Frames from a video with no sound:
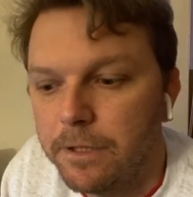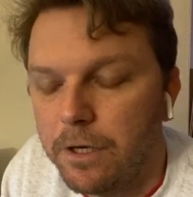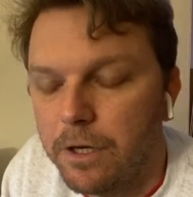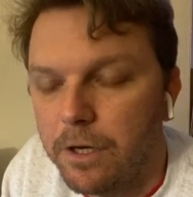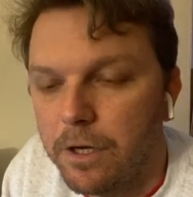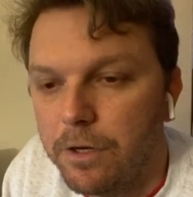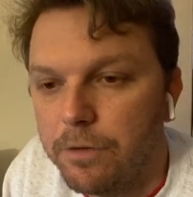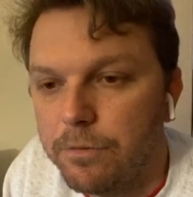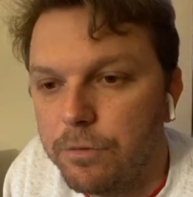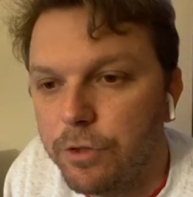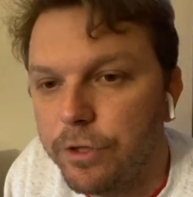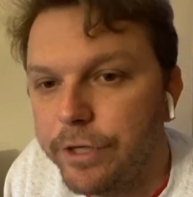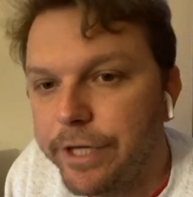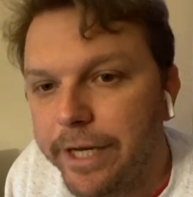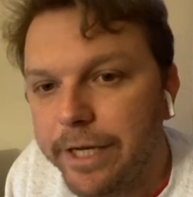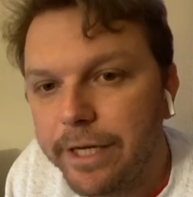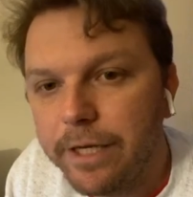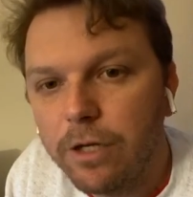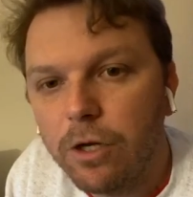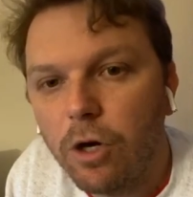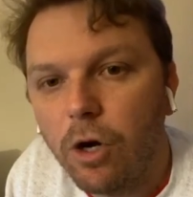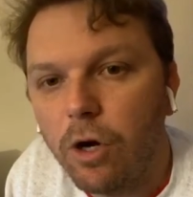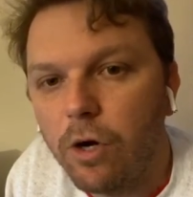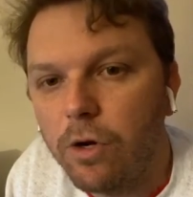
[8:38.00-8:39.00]
you're getting
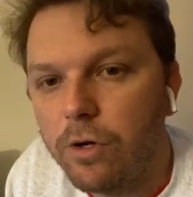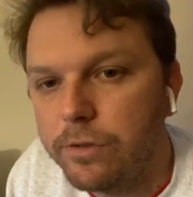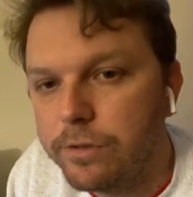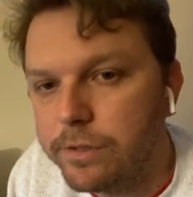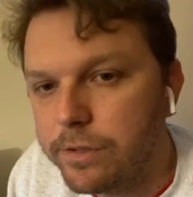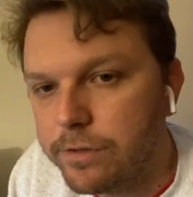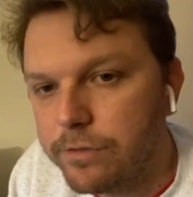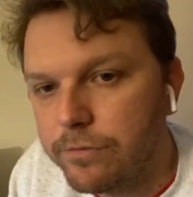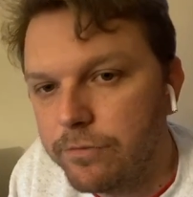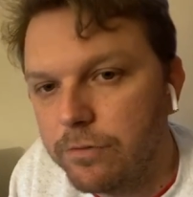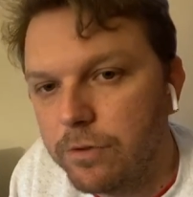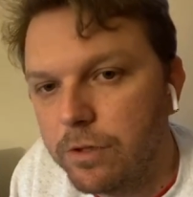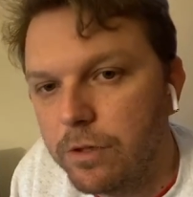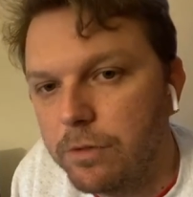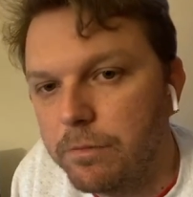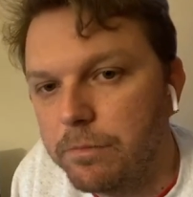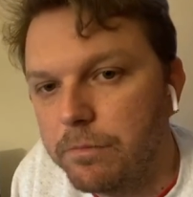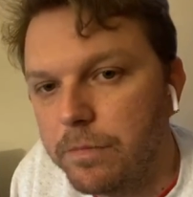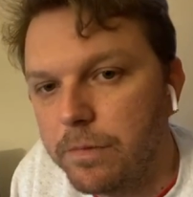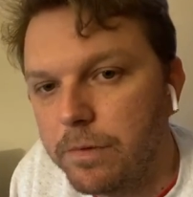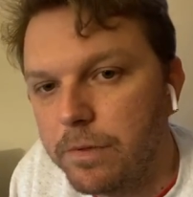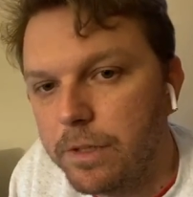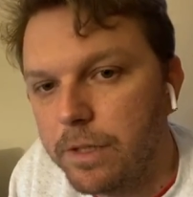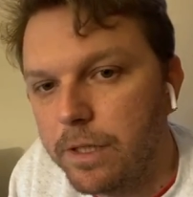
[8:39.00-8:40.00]
calls from
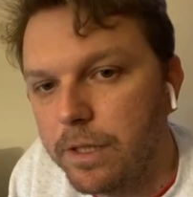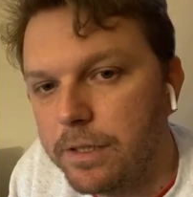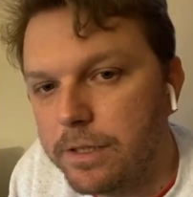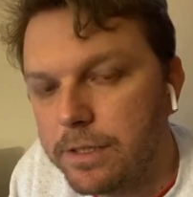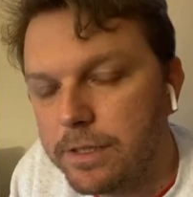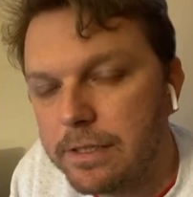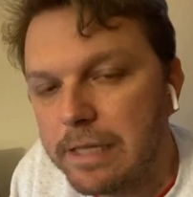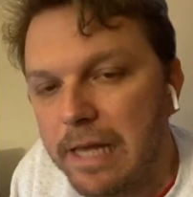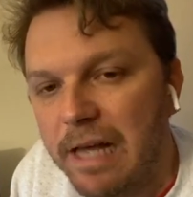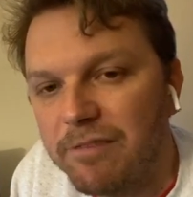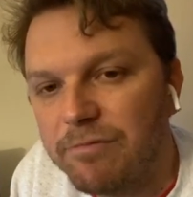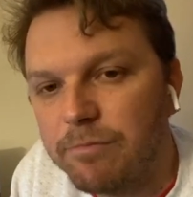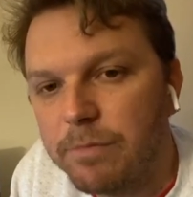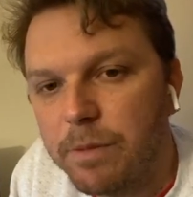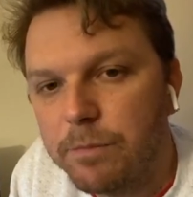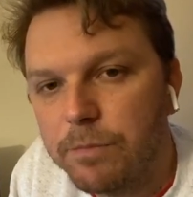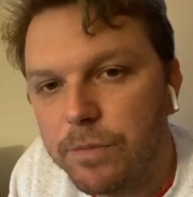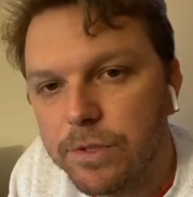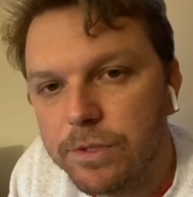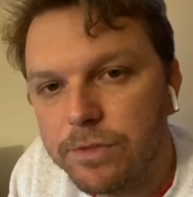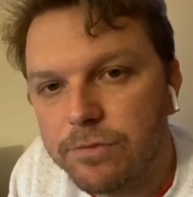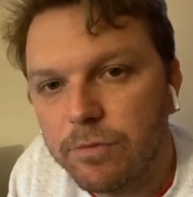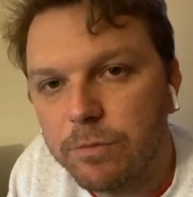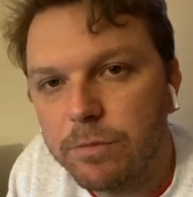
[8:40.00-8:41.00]
staff
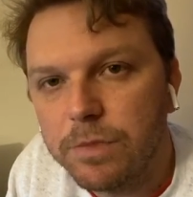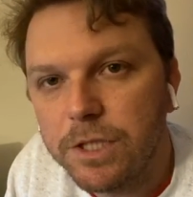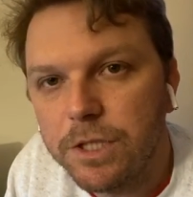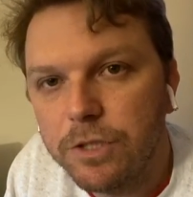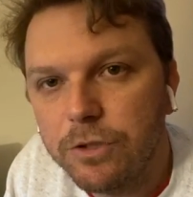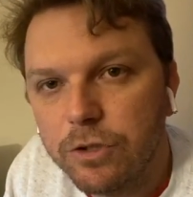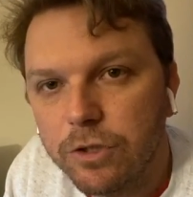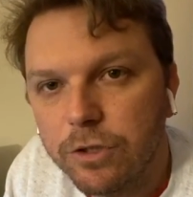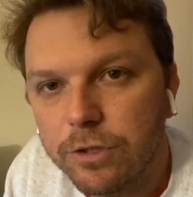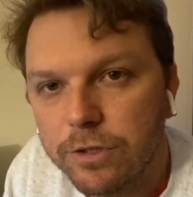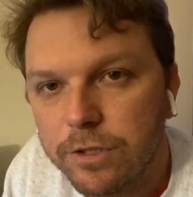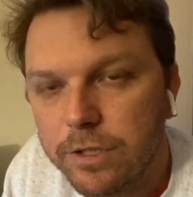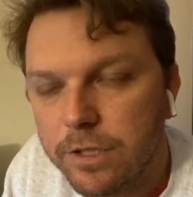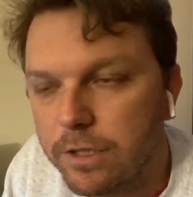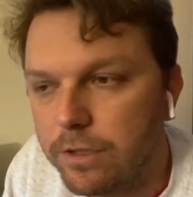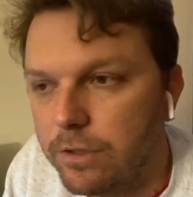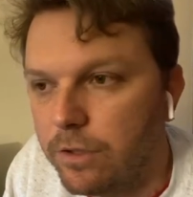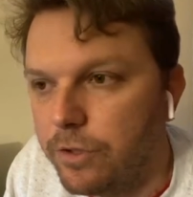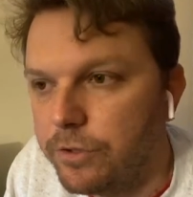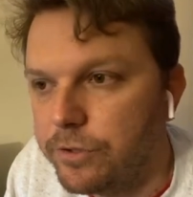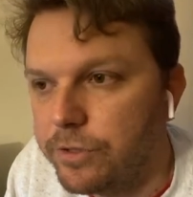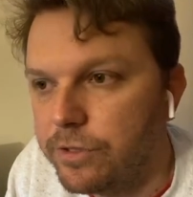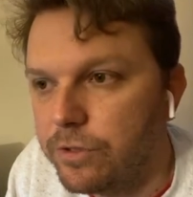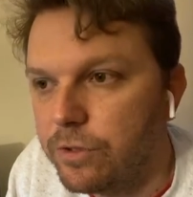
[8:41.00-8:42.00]
members, from teachers in
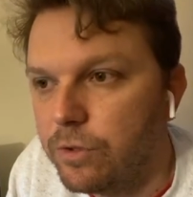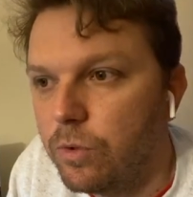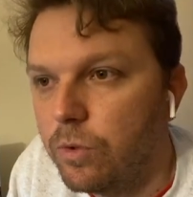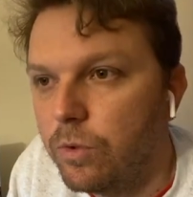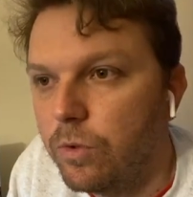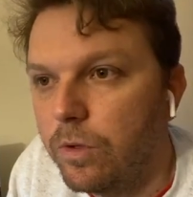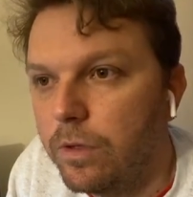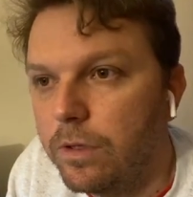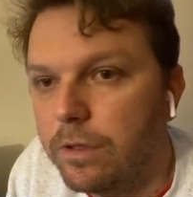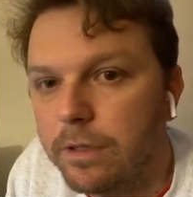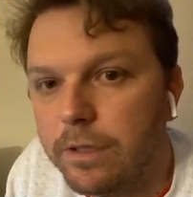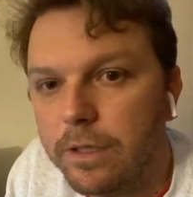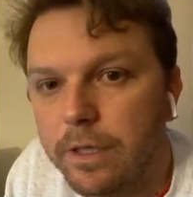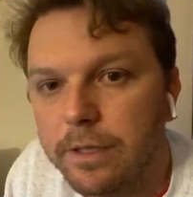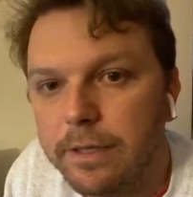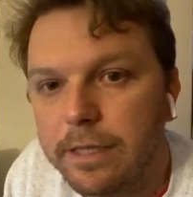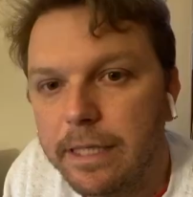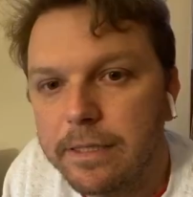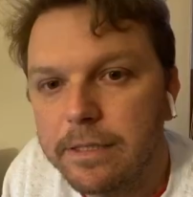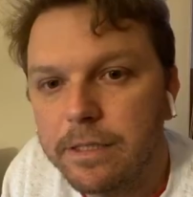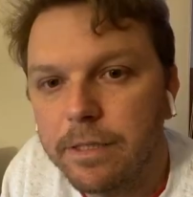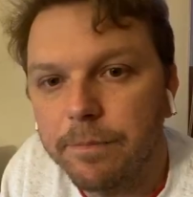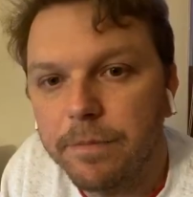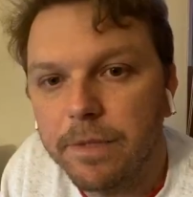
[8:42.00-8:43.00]
our school, and
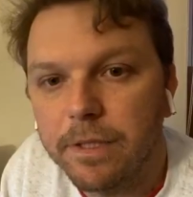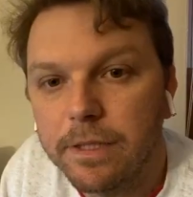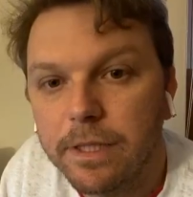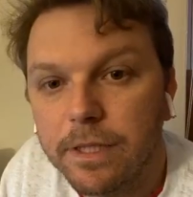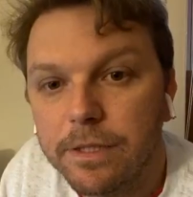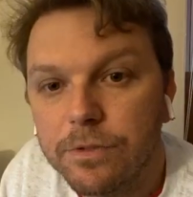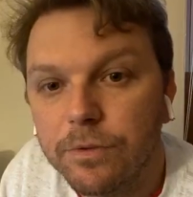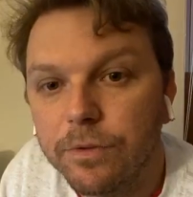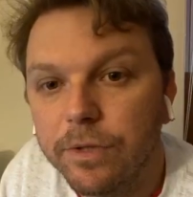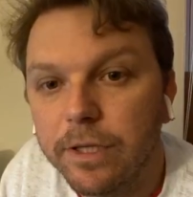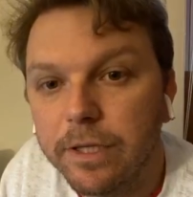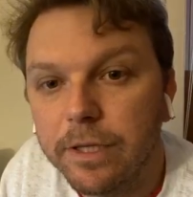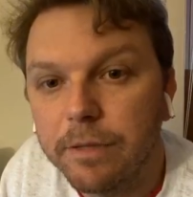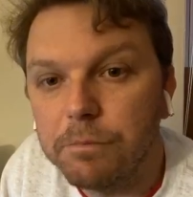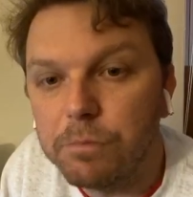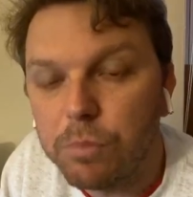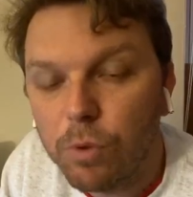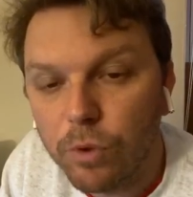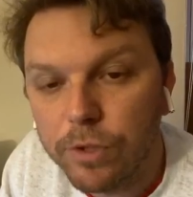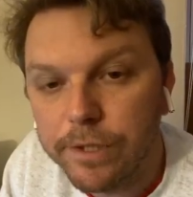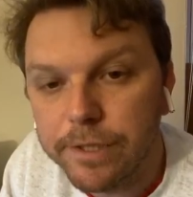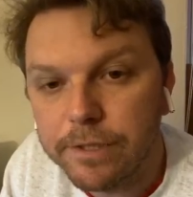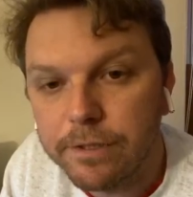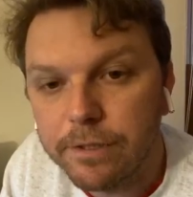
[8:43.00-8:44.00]
that's something that's really
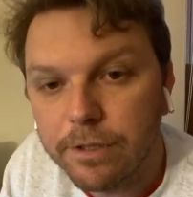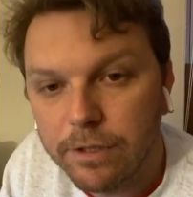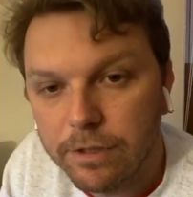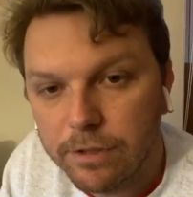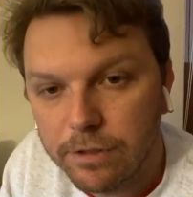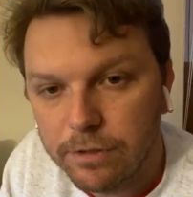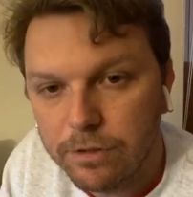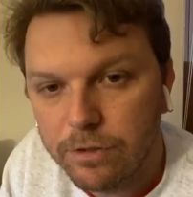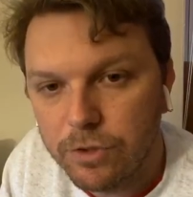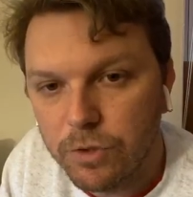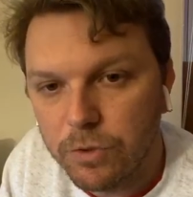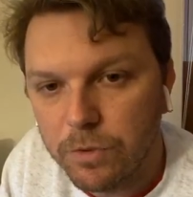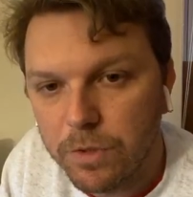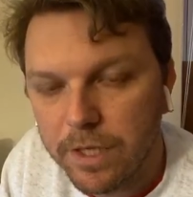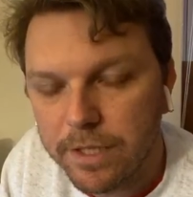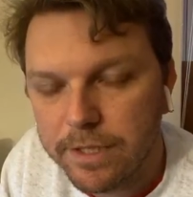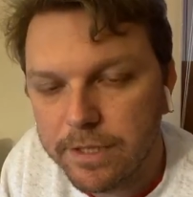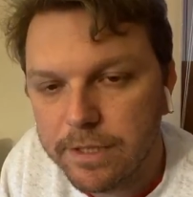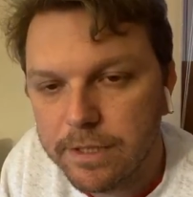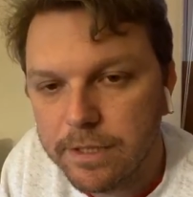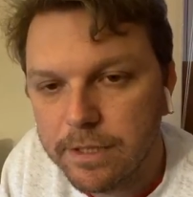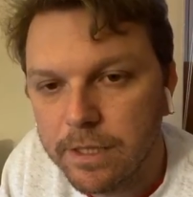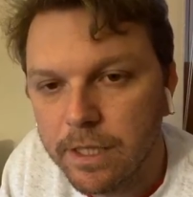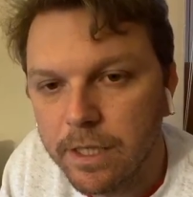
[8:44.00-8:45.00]
important to
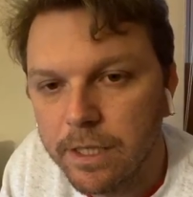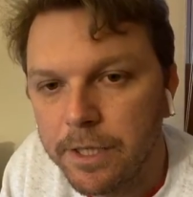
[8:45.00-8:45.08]
us.